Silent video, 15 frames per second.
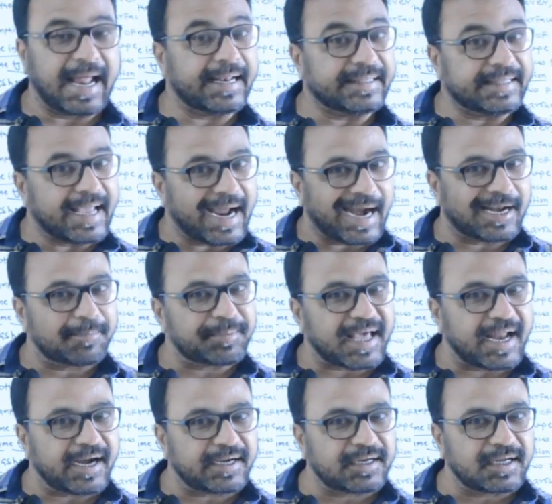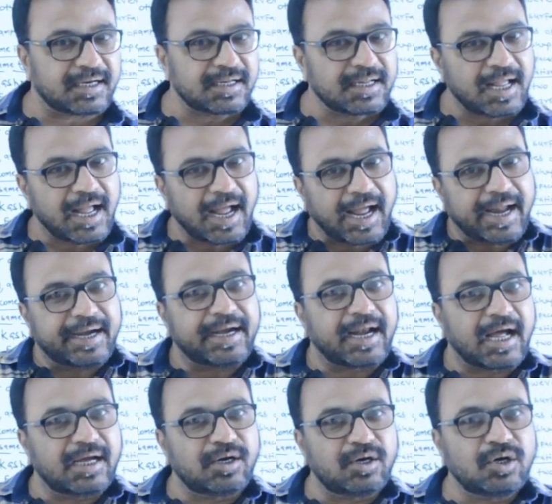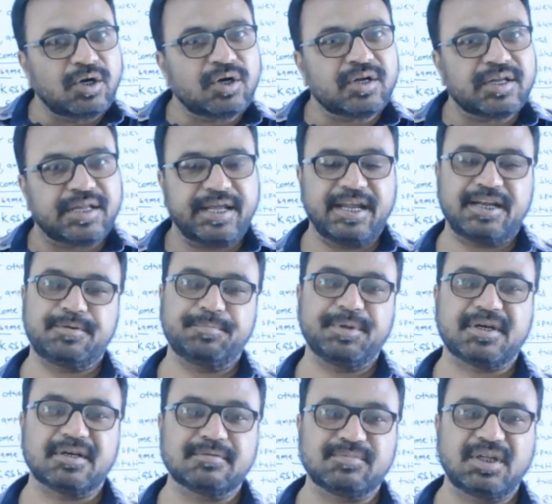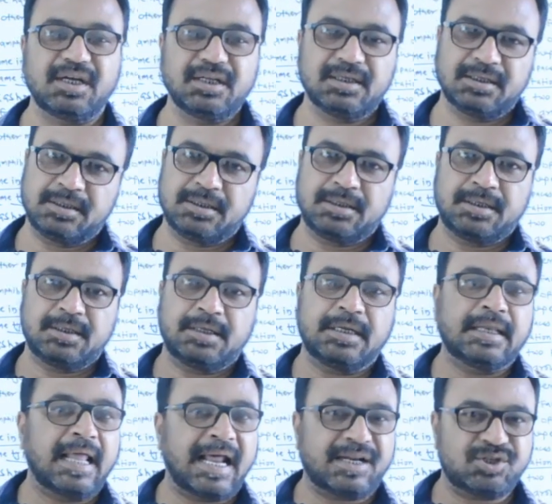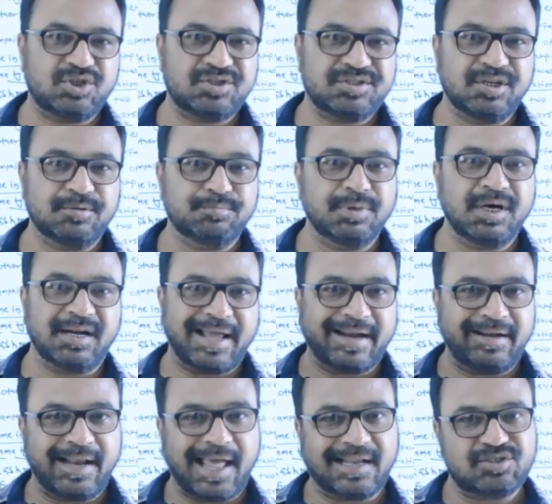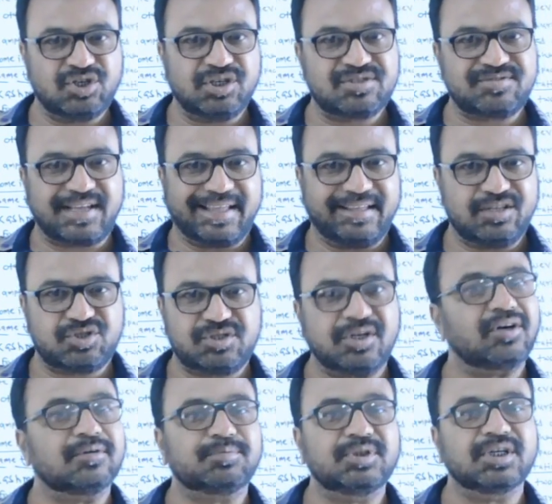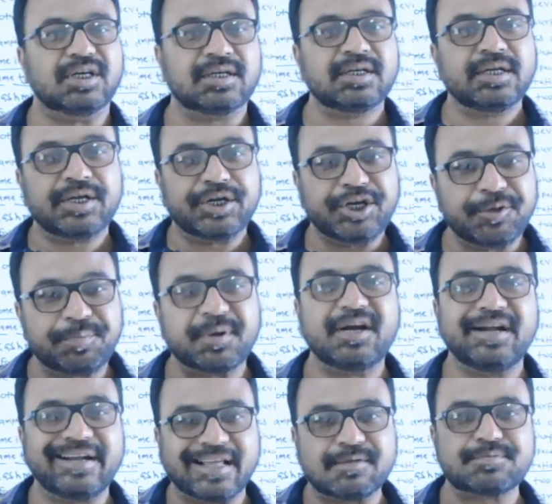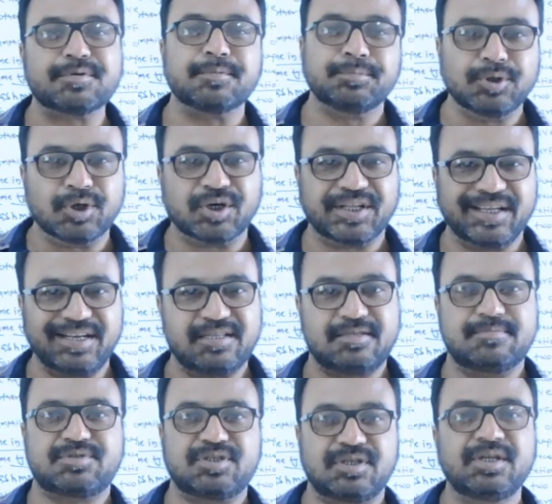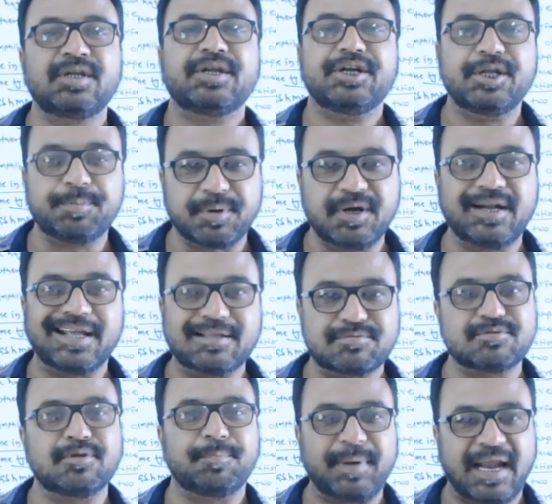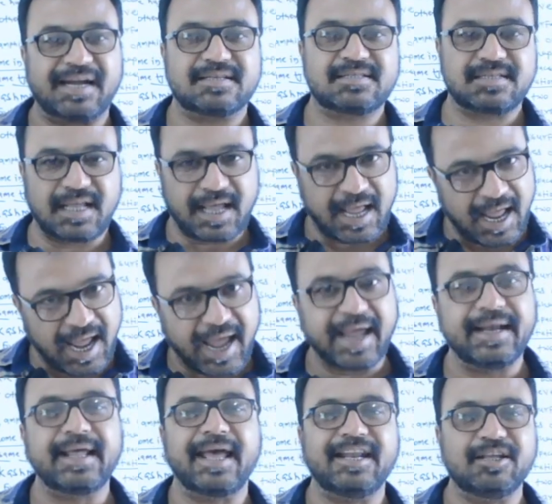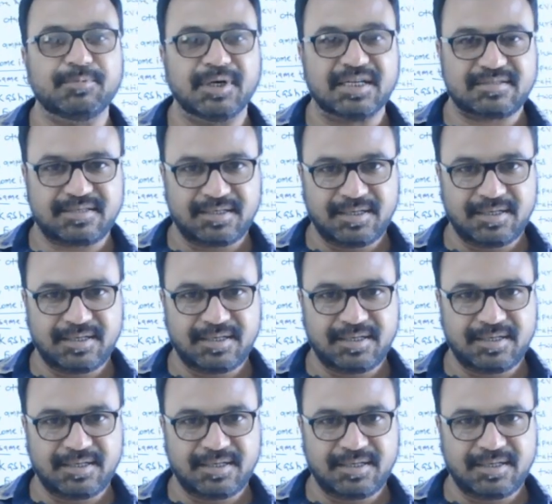They adapt character, and now it become the large number and large in size of the different types of the organisms, different types of the plants and animals.